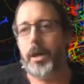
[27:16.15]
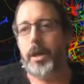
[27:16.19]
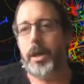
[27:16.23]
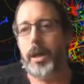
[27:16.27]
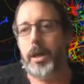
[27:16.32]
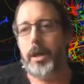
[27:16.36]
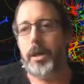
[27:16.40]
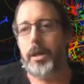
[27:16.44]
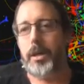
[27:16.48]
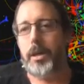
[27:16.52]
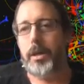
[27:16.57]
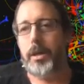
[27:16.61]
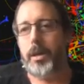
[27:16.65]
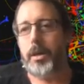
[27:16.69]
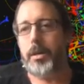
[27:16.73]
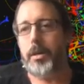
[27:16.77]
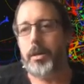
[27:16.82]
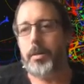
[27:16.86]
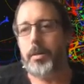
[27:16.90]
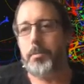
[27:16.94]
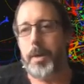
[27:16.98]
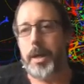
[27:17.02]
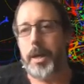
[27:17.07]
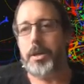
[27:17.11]
in
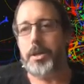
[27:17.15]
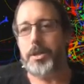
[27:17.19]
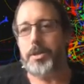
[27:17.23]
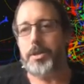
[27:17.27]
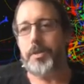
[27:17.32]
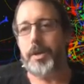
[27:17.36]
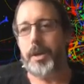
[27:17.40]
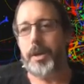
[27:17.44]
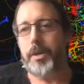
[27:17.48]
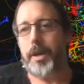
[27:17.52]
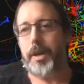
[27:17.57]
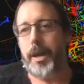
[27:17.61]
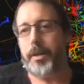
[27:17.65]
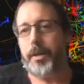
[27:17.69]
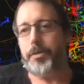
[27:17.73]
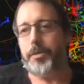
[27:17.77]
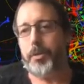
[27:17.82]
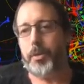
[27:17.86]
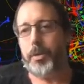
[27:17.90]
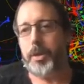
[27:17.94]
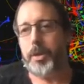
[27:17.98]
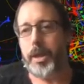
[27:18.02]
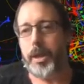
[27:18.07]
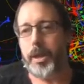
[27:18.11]
Bakersfield,
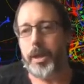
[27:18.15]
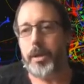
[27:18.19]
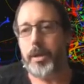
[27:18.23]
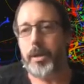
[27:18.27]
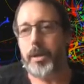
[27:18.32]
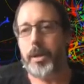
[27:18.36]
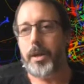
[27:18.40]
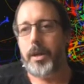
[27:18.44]
California,